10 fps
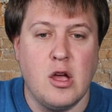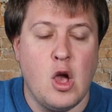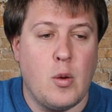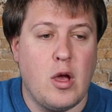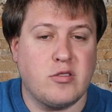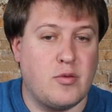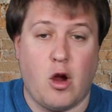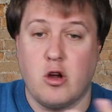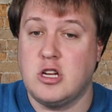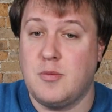Mm-hmm. We also have an
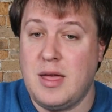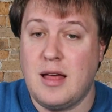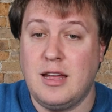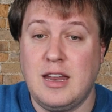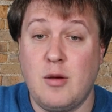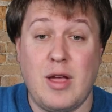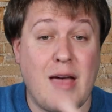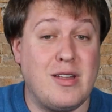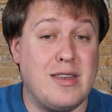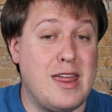RGB LED and we
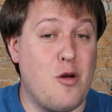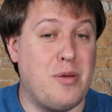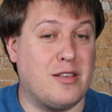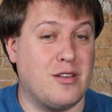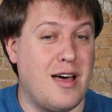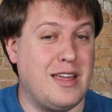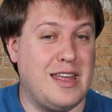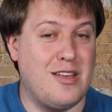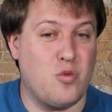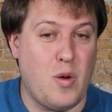have a NeoPixel LED
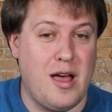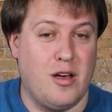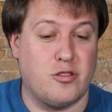as well.